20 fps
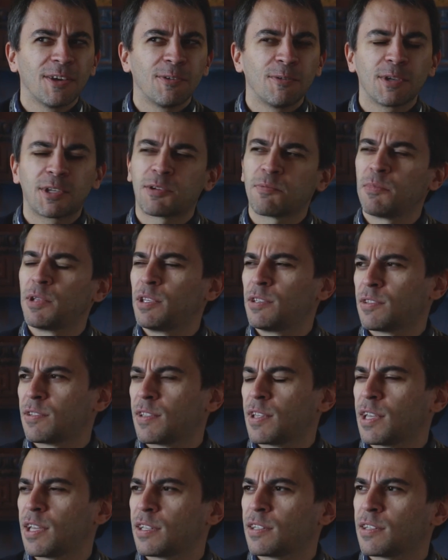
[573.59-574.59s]
which means
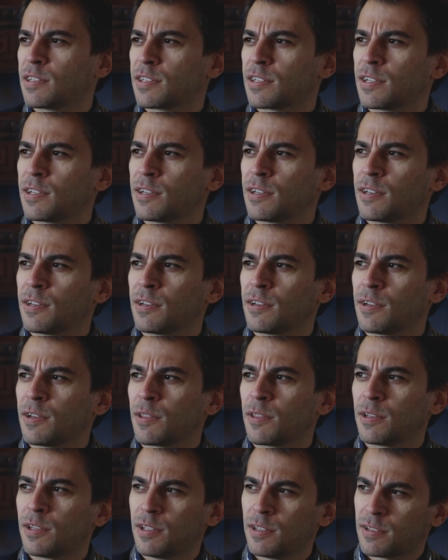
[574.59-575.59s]
that
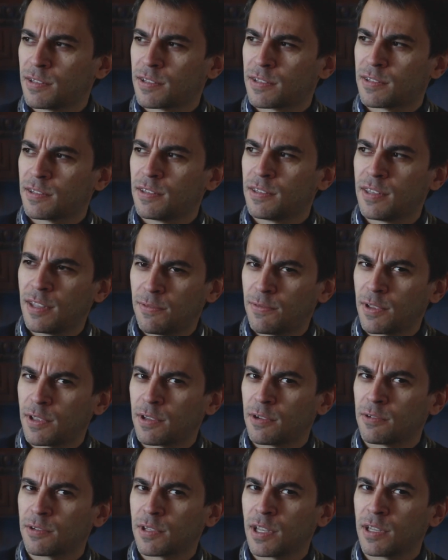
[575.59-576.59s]
that it's
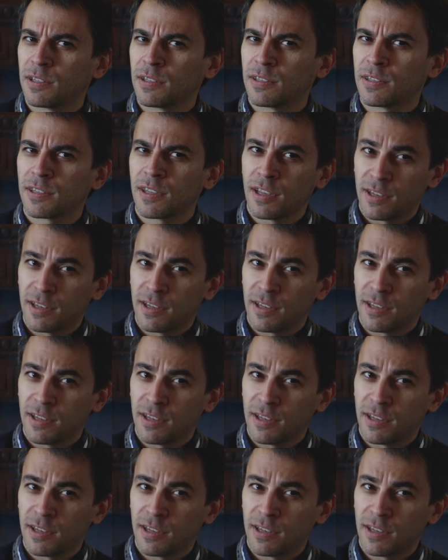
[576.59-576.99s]
difficult and